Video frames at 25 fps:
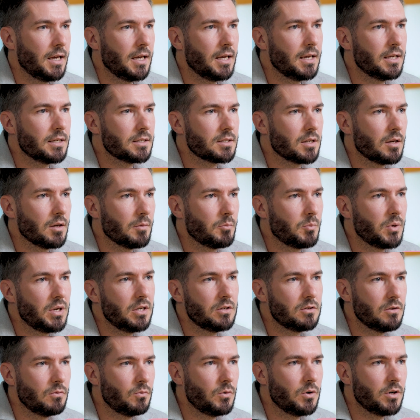It's a
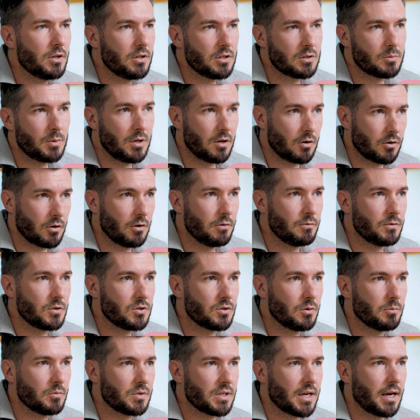piece of work that's been ongoing for
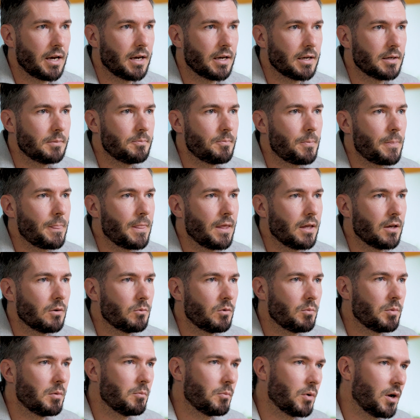some time.
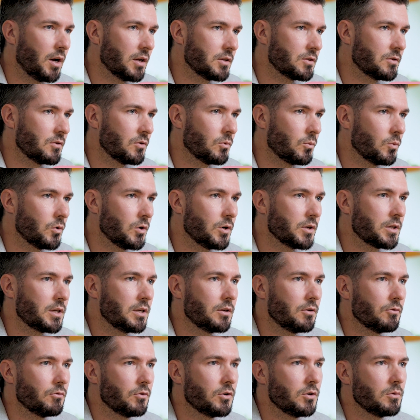We've been part of the
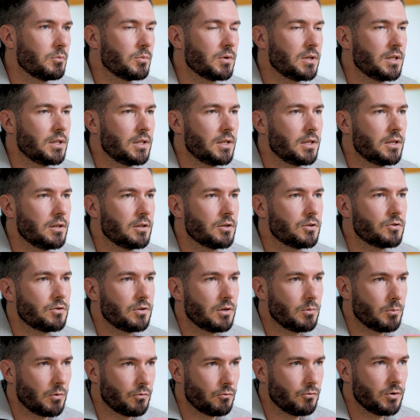working group in the
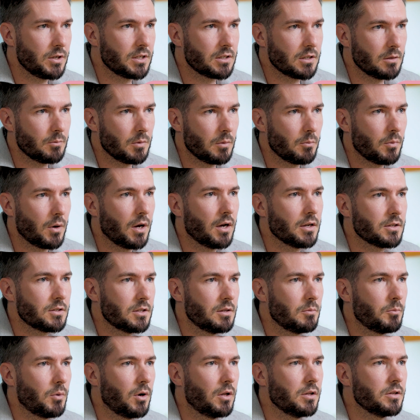industry, and we've recently been part of
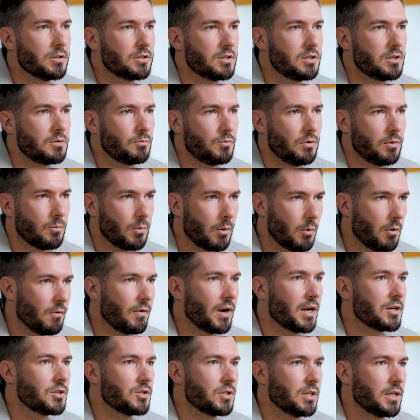the policy sprint where we've
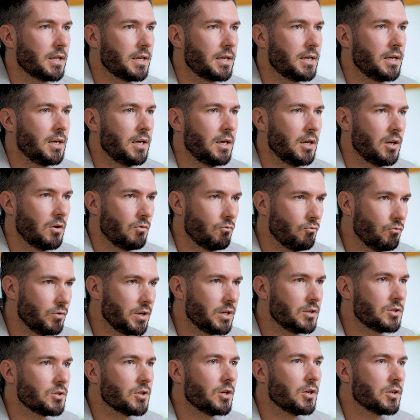actually
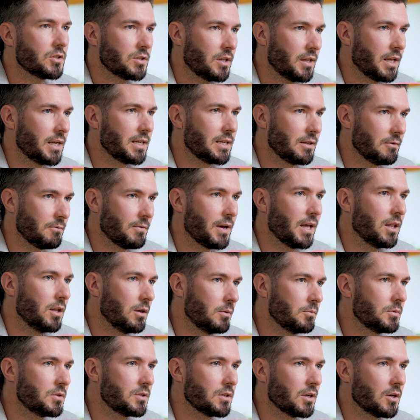researched and then
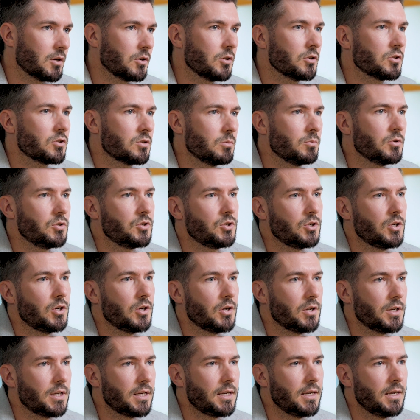developed a customer
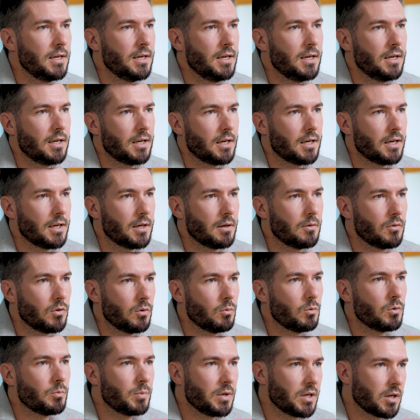journey
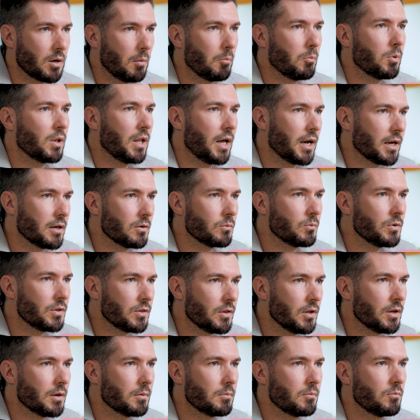that would be compliant
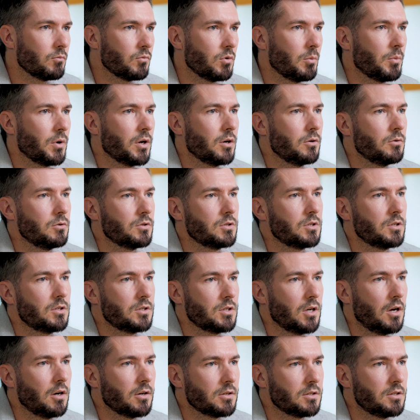with the
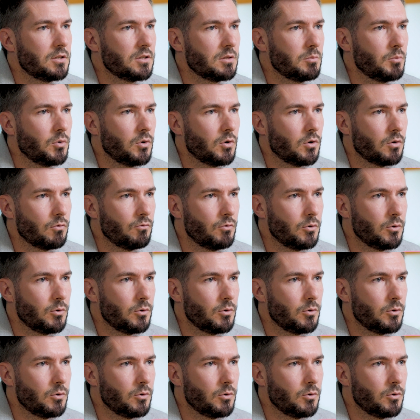proposed targeted support